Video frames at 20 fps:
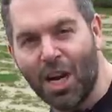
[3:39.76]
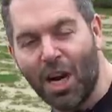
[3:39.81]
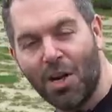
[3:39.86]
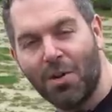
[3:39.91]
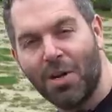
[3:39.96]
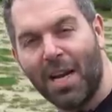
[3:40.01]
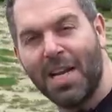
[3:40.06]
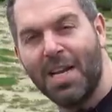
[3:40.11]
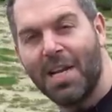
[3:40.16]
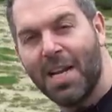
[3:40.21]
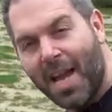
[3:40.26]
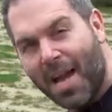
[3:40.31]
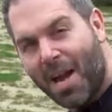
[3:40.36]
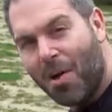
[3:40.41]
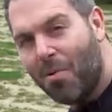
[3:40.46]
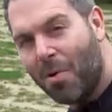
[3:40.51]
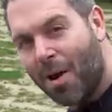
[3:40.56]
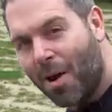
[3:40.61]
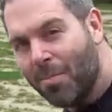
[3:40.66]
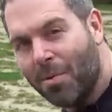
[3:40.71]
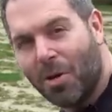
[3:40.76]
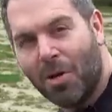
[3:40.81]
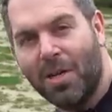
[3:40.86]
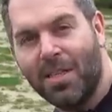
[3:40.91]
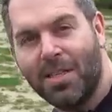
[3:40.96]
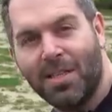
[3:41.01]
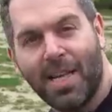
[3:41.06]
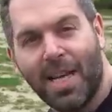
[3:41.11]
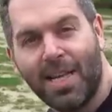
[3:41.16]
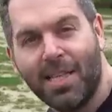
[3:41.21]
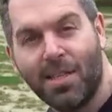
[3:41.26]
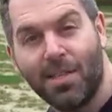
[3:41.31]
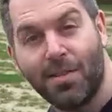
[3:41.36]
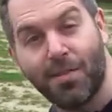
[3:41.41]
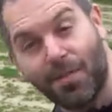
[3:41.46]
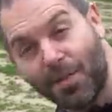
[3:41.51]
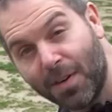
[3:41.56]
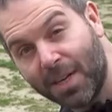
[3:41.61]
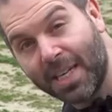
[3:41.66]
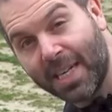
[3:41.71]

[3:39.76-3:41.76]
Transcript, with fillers: Okay, now I'm going to test for